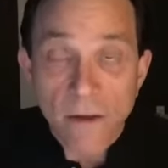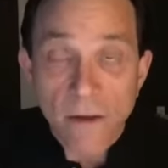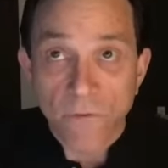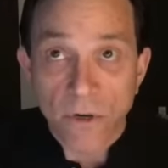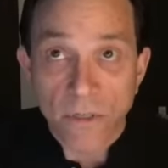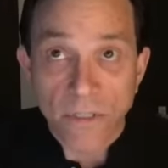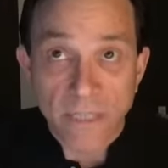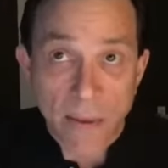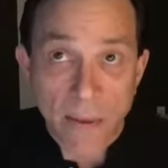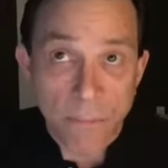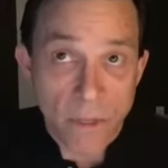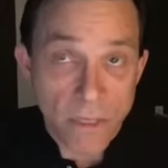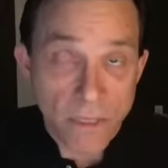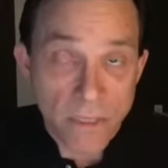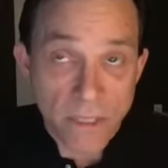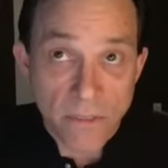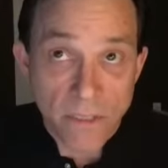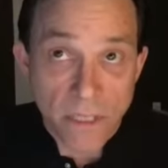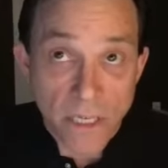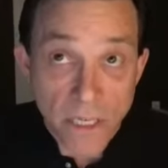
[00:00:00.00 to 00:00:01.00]
For example,
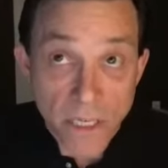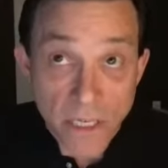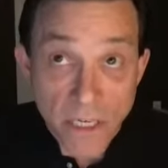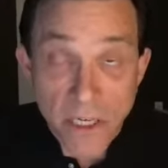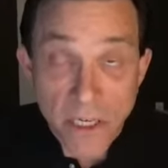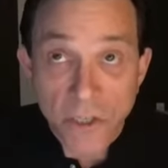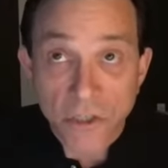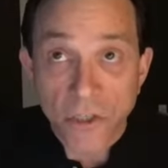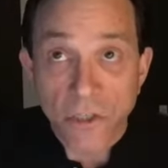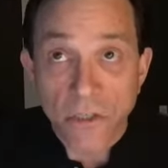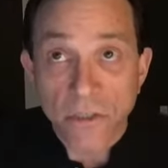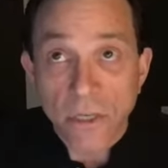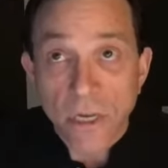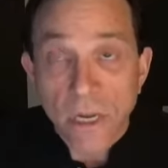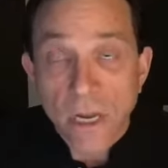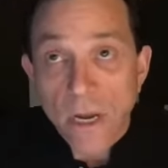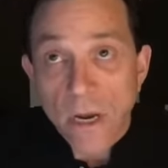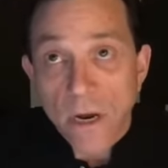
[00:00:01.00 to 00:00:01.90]
existing conditions.